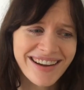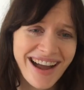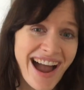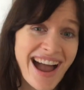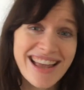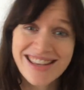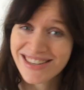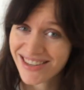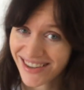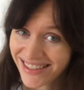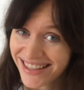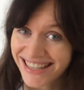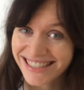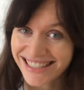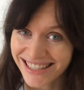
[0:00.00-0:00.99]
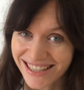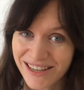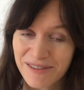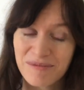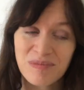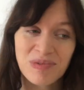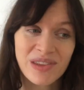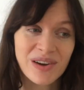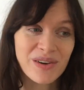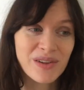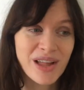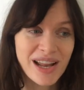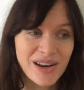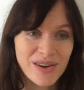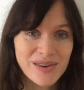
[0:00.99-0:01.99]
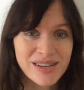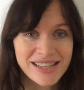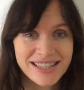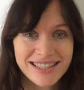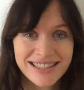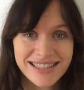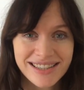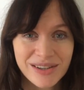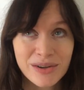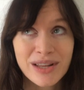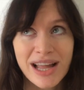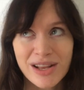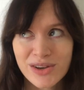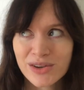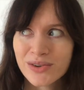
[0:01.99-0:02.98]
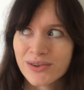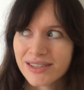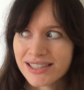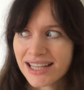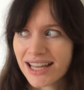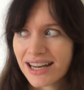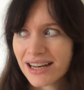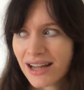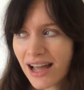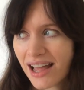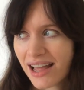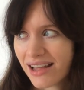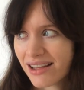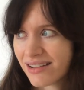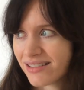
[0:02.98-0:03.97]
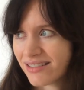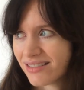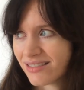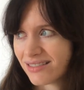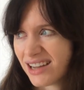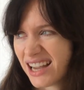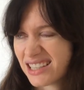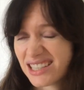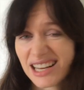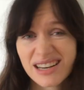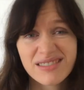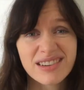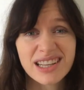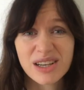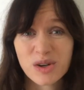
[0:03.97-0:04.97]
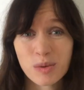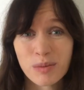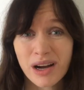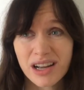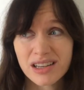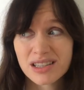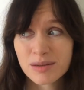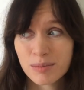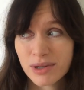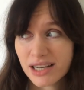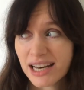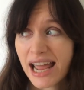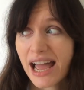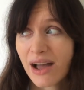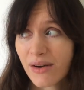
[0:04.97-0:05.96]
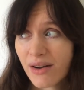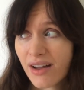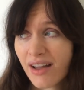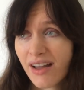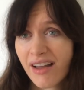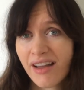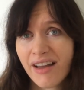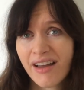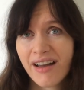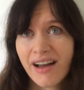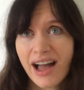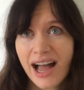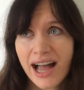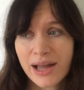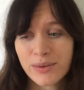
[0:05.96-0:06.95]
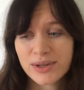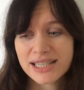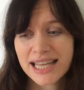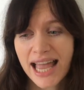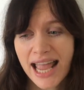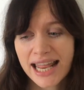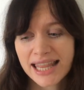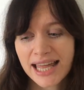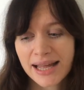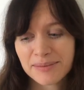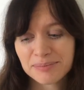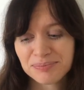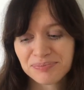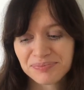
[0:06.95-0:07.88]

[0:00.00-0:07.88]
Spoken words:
I certainly didn't. All I knew is that actually I didn't really know much, but now I would say that